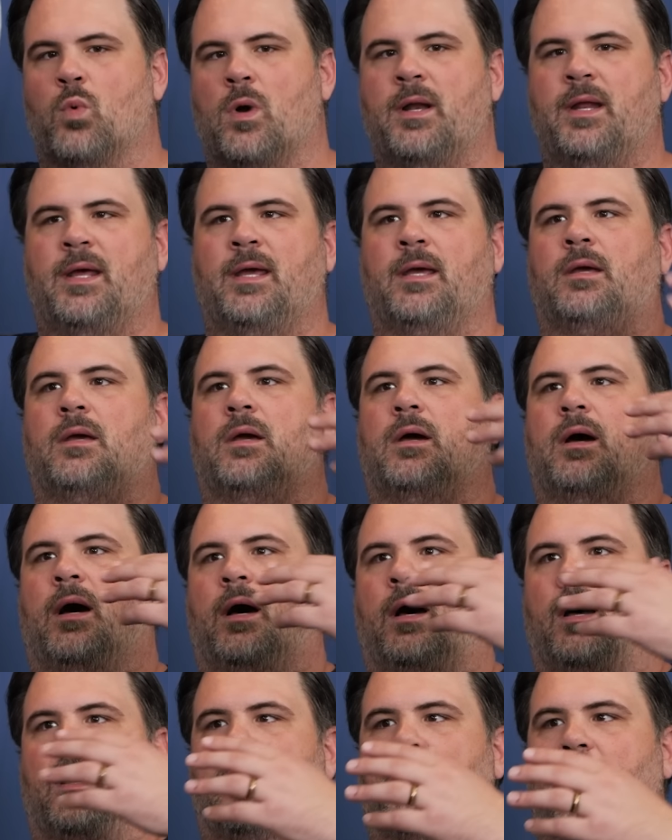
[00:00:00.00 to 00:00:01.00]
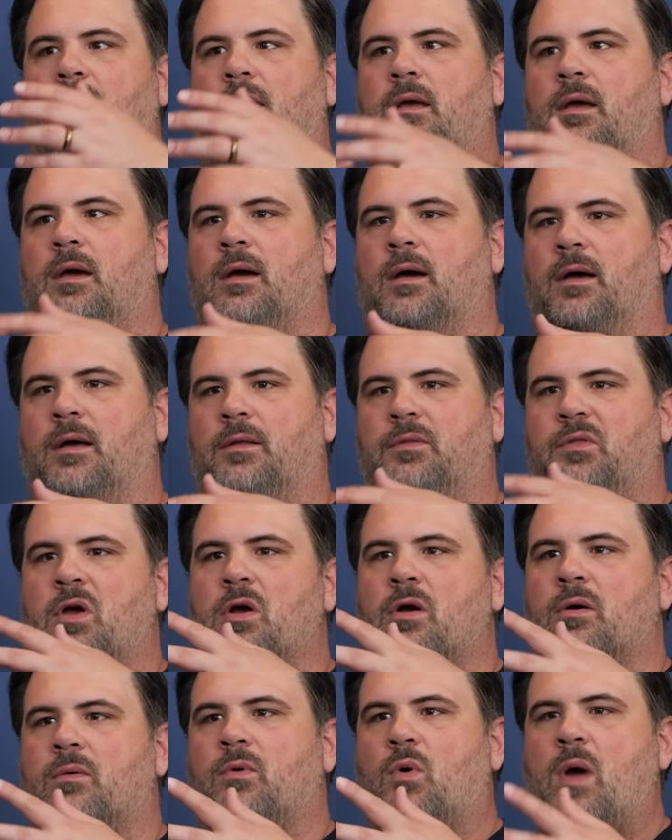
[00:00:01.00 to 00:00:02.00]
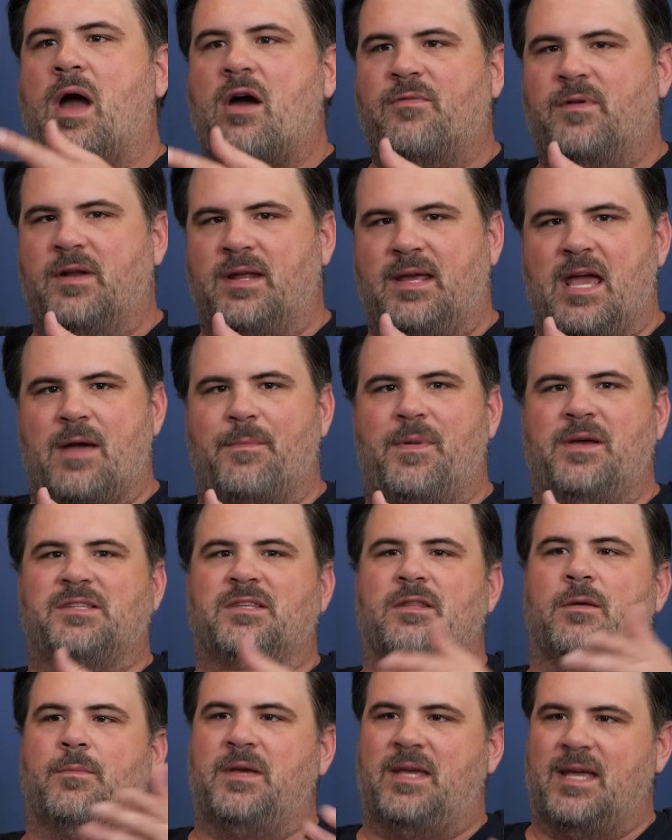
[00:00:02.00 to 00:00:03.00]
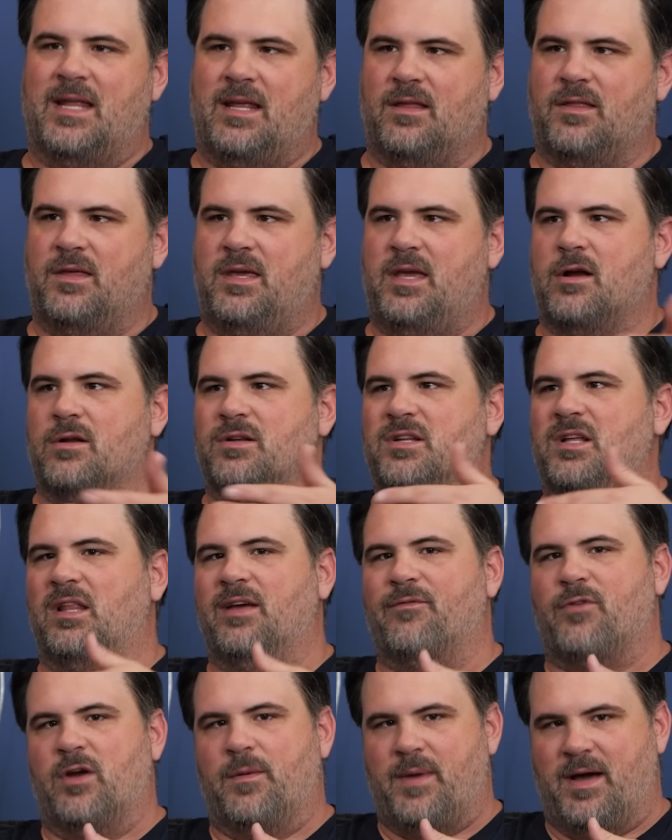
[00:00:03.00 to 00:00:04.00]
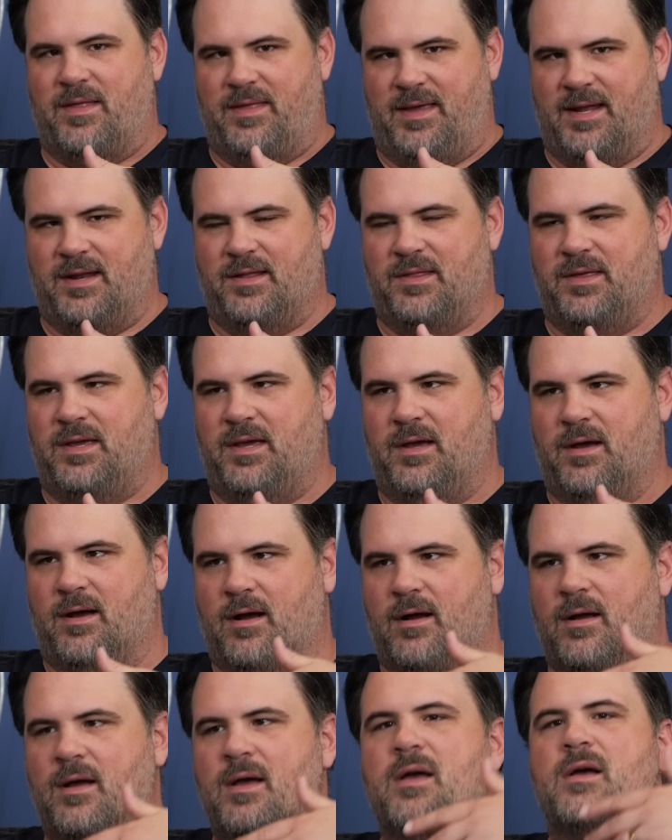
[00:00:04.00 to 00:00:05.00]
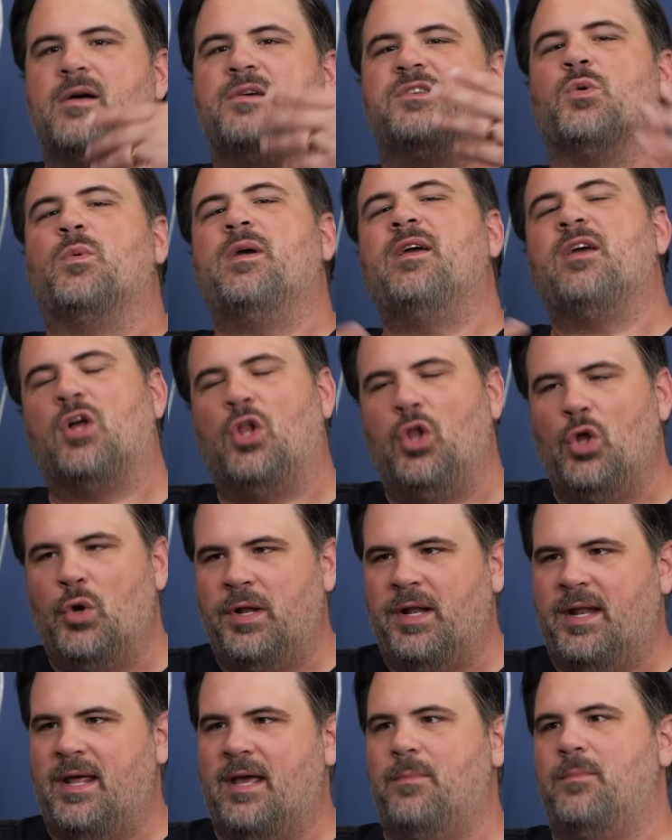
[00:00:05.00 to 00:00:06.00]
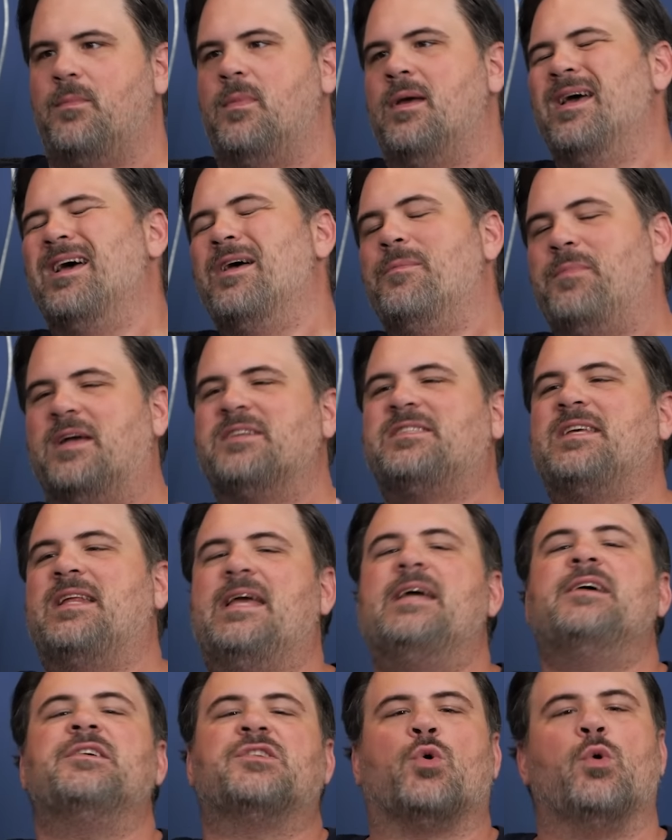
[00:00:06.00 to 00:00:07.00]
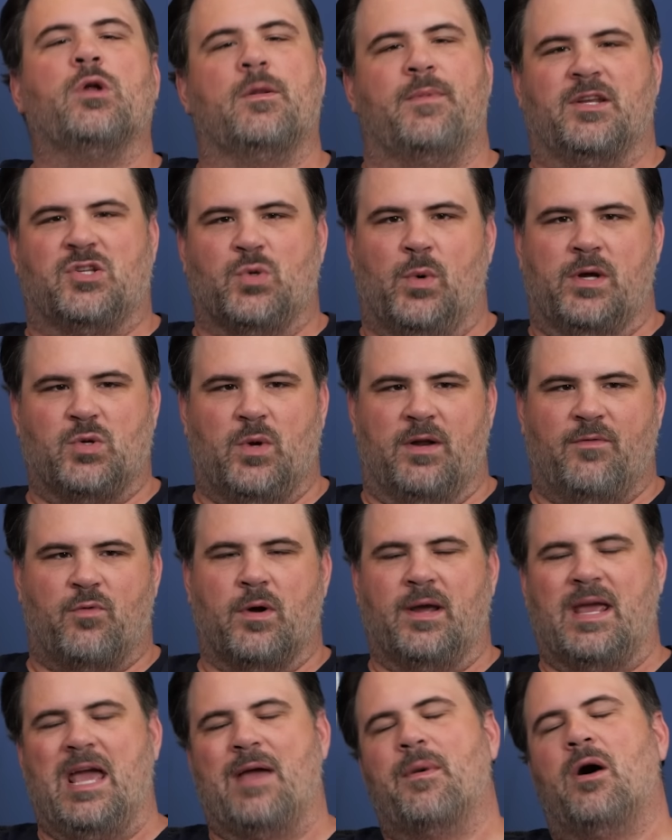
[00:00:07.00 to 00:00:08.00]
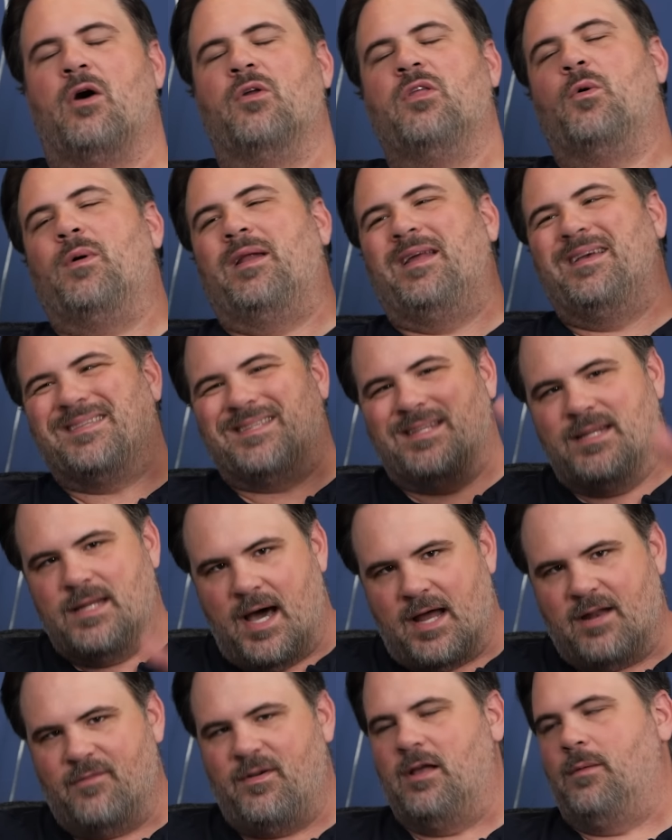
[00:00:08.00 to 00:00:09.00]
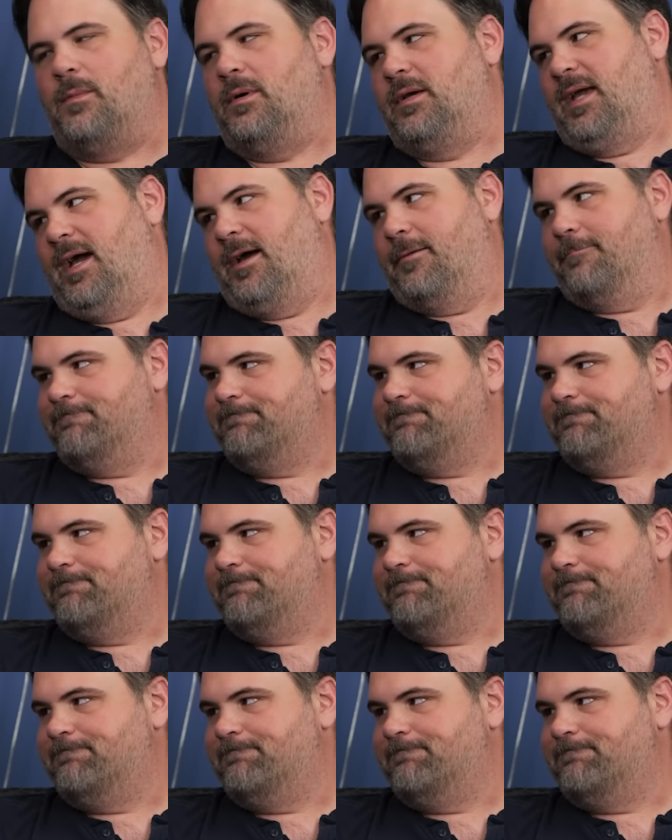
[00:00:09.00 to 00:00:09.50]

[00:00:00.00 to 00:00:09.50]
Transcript: running uh, uh, their crowdfunding campaigns in the beginning of the year and delivering by the end of the year. Yes, and so they always deliver by the end of the year because it is going to be a 2024 yes. game, although it is not available yet. Because a